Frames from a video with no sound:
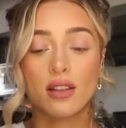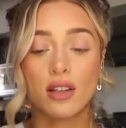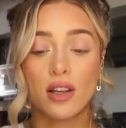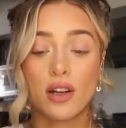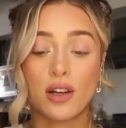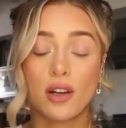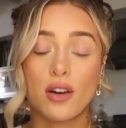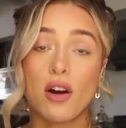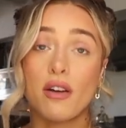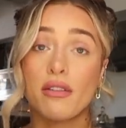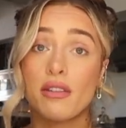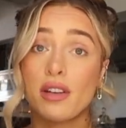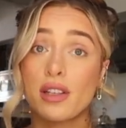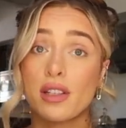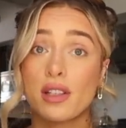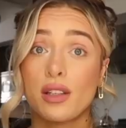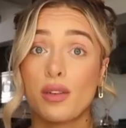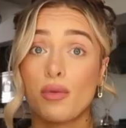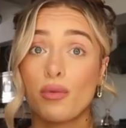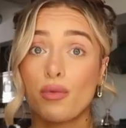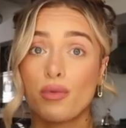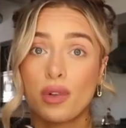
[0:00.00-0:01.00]
they're
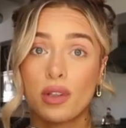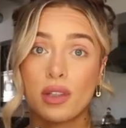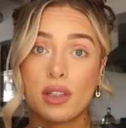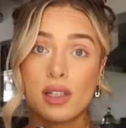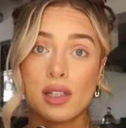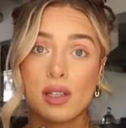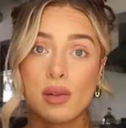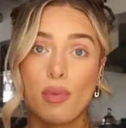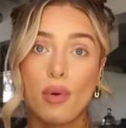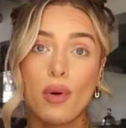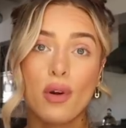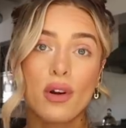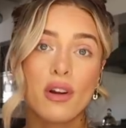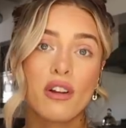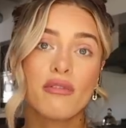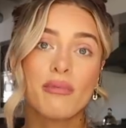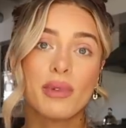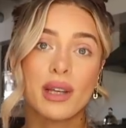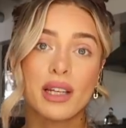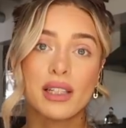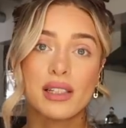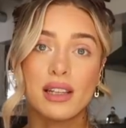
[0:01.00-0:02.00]
obviously really
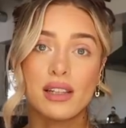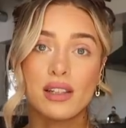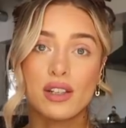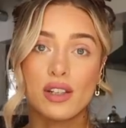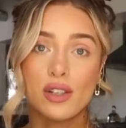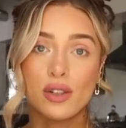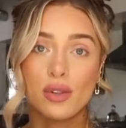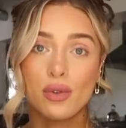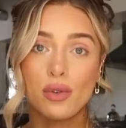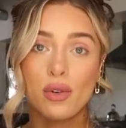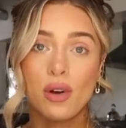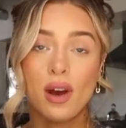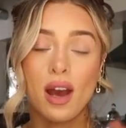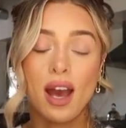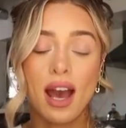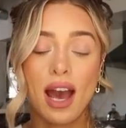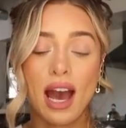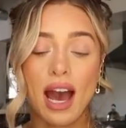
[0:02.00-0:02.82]
supportive because they do